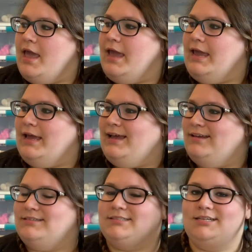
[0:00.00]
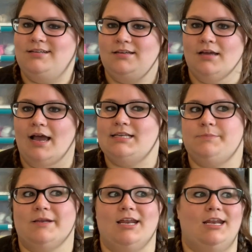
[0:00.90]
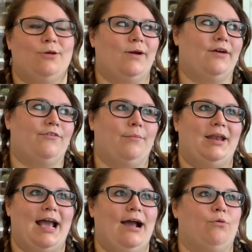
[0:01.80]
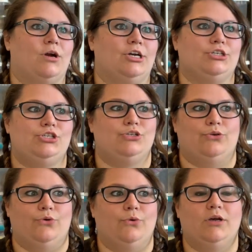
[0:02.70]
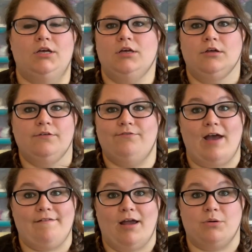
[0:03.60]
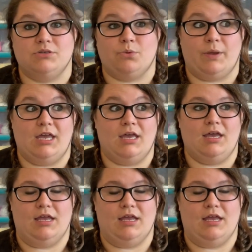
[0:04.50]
and I spend anywhere from an hour to 5 hours a week